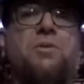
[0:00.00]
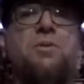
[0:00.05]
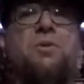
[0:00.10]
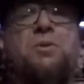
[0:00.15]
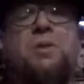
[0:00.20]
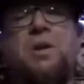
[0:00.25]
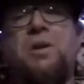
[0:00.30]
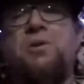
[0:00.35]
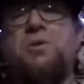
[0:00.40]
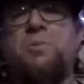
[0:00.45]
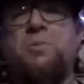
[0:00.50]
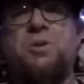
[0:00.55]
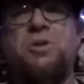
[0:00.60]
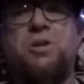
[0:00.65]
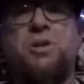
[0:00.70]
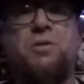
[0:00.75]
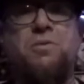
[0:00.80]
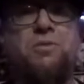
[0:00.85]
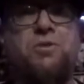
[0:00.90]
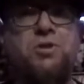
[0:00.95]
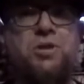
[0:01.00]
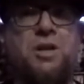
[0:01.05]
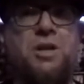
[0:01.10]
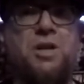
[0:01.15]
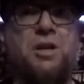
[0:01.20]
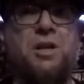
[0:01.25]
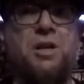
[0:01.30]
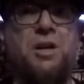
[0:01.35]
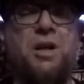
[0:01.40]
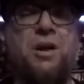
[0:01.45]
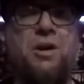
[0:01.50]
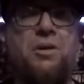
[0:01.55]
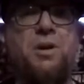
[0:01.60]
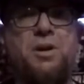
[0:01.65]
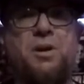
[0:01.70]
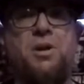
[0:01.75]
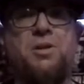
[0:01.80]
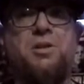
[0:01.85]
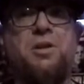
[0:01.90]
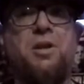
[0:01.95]
So thanks so much again for checking it
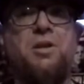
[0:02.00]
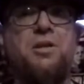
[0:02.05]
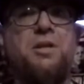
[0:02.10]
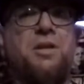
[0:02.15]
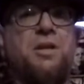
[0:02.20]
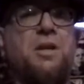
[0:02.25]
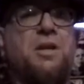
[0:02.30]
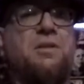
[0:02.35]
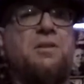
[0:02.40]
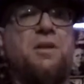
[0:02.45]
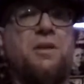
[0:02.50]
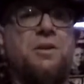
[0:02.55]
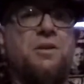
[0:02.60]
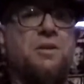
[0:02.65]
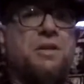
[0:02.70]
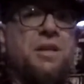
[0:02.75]
out, and I'll talk to you guys later.